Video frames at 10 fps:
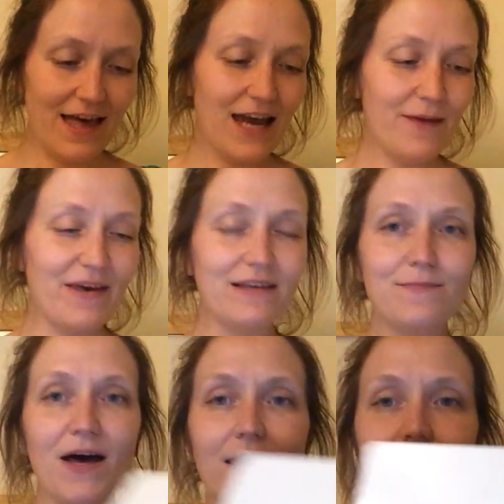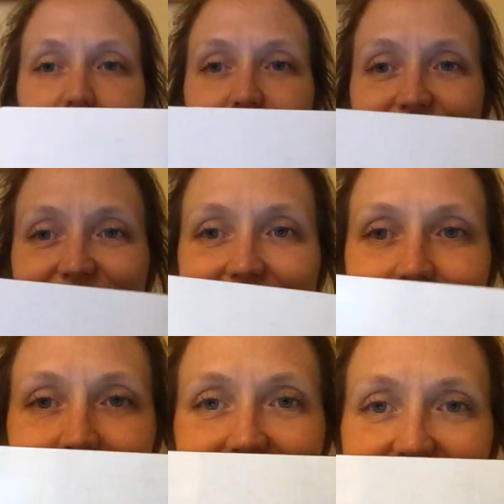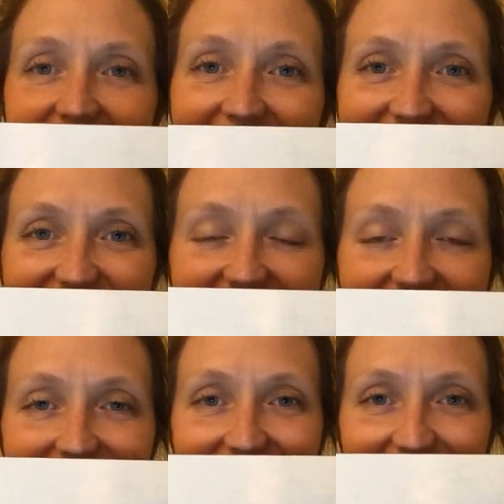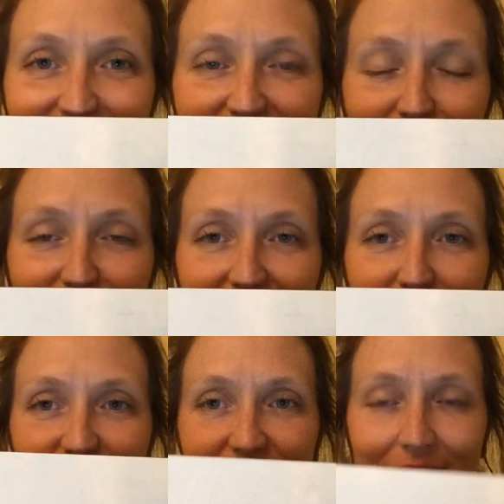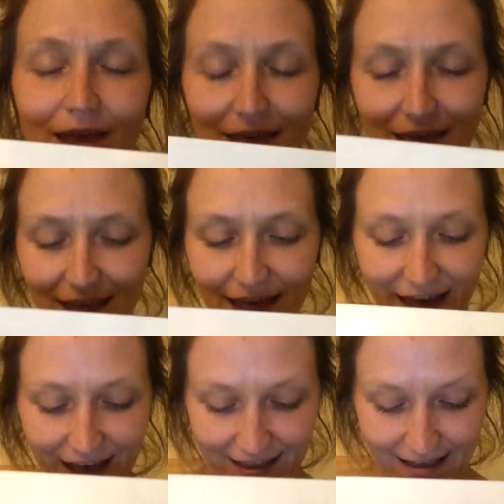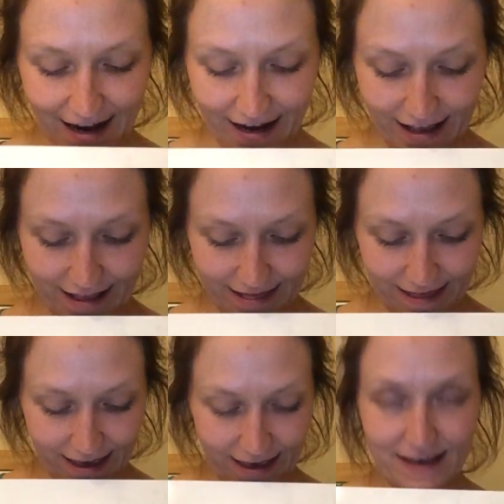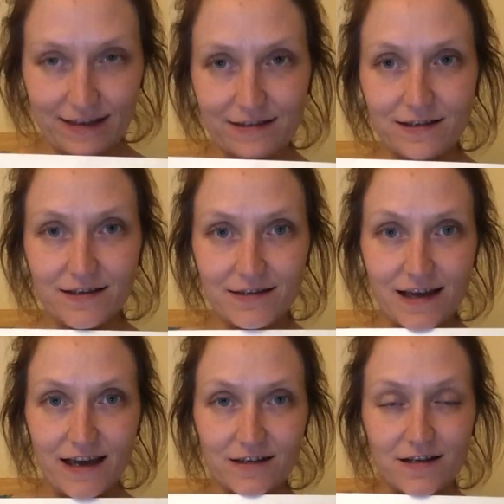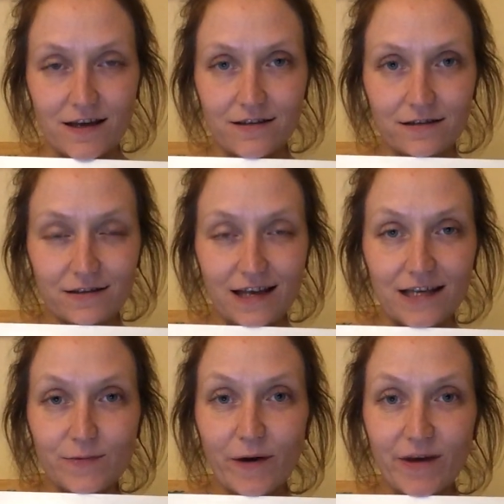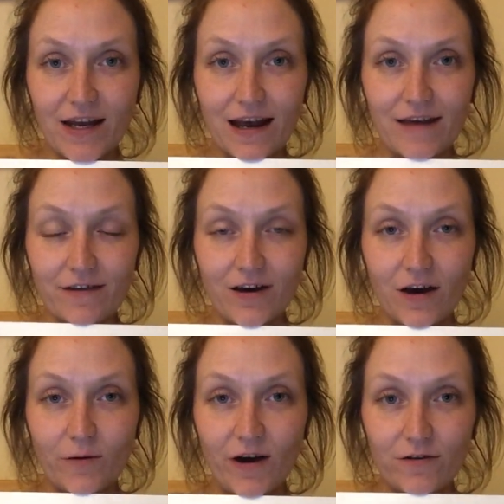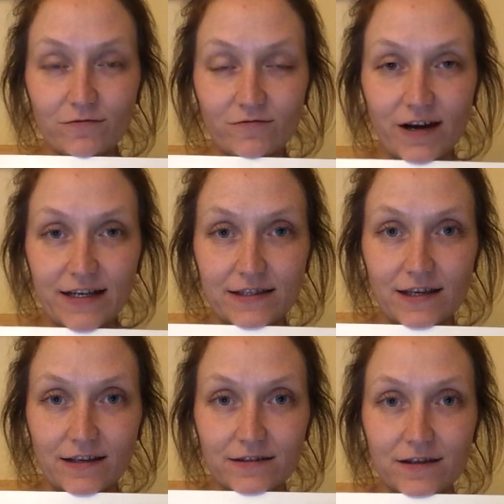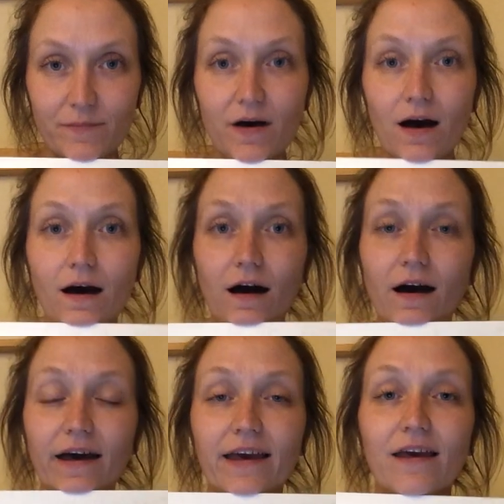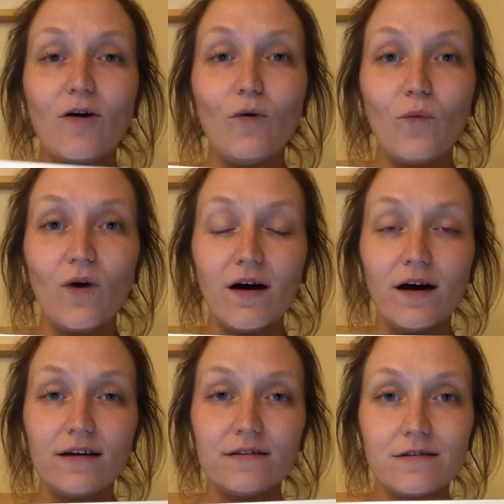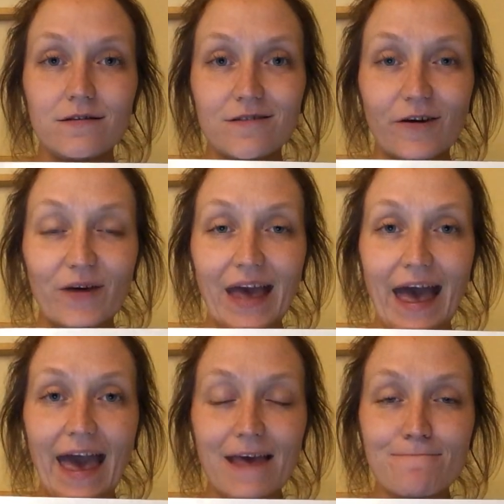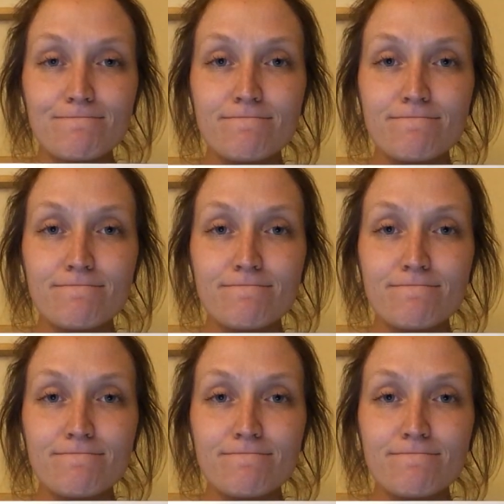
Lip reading: and a big smile. There he is, there's my worm. And then in these sections, that's where we're going to have a go at writing some I words, okay?